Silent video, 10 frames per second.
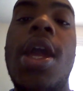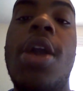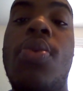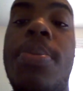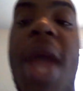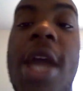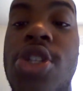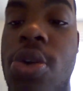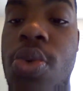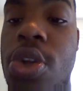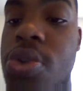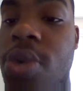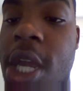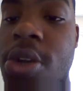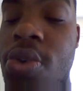And when Patrick walked
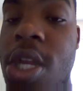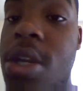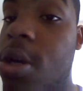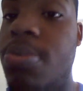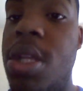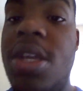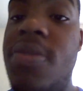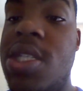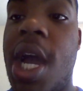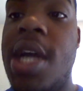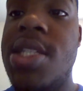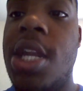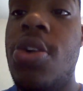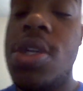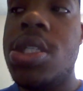through that door, he couldn't believe his eyes.
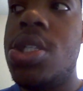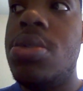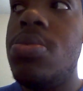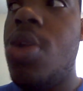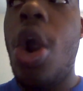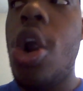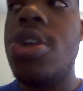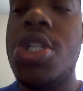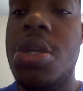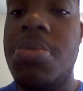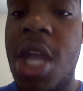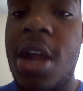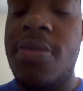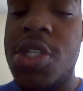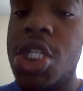I know his heart jumped
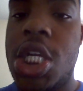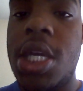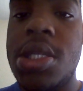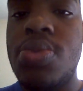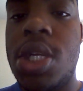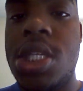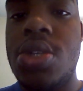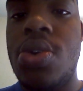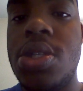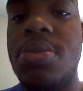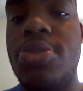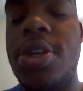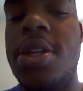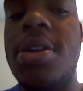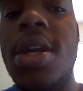out of his chest when he saw
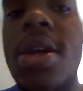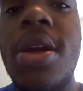Sabrina.